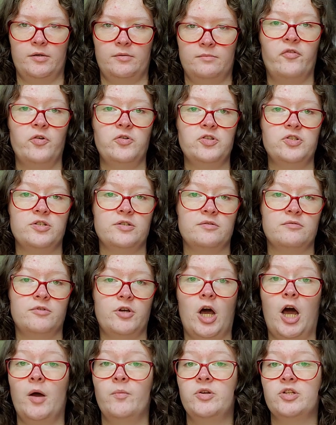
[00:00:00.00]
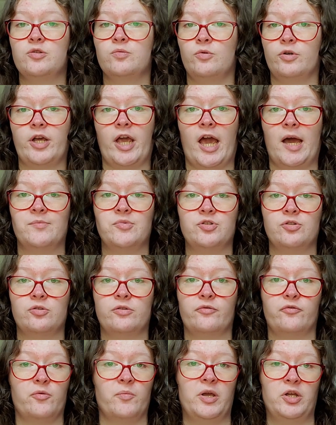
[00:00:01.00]
First, comets were
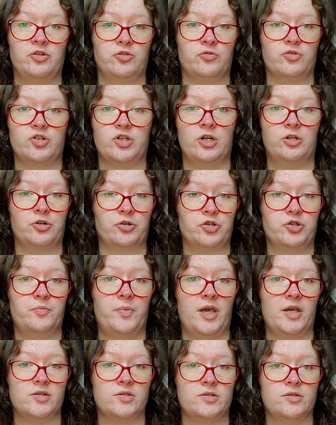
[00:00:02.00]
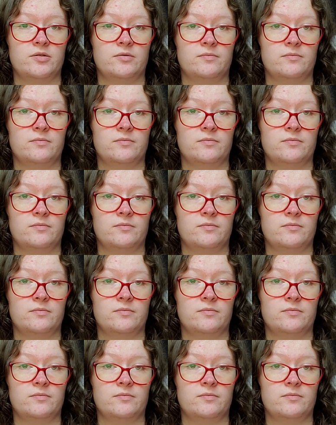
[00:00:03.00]
captured from interstellar space.